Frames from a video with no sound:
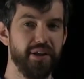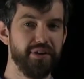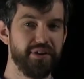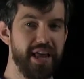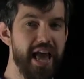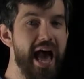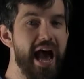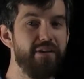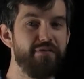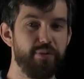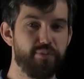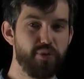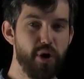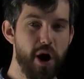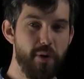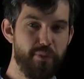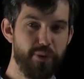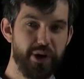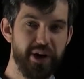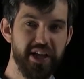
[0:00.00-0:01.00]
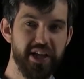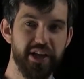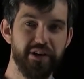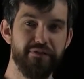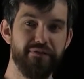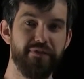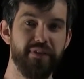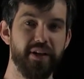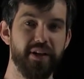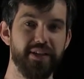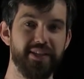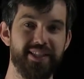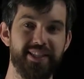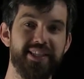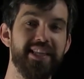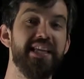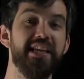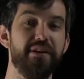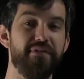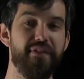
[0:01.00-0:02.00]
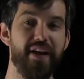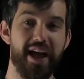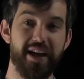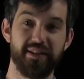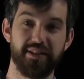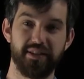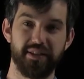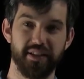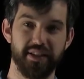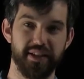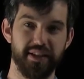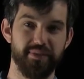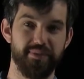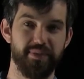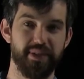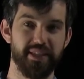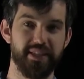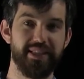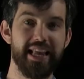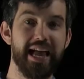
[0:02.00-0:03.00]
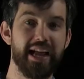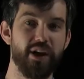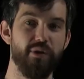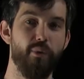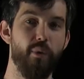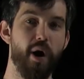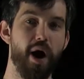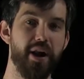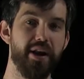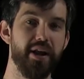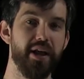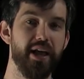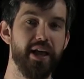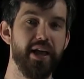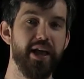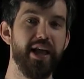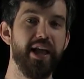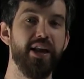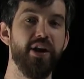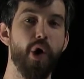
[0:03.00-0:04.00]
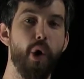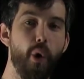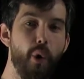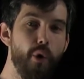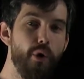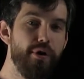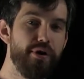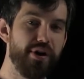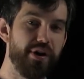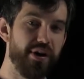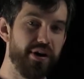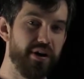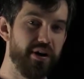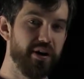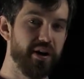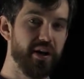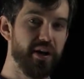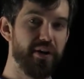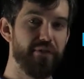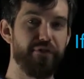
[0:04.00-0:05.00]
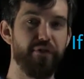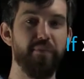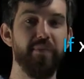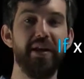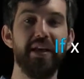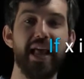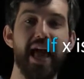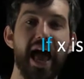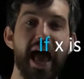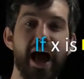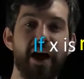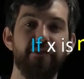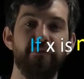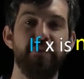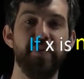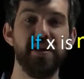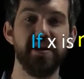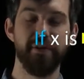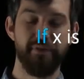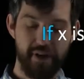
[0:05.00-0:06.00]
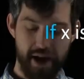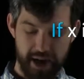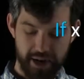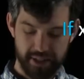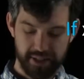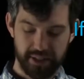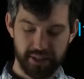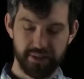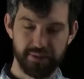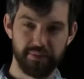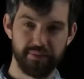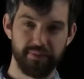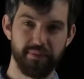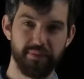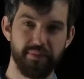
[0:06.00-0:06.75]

to have the property of C of x, the, the second one, in order for me to have B of x.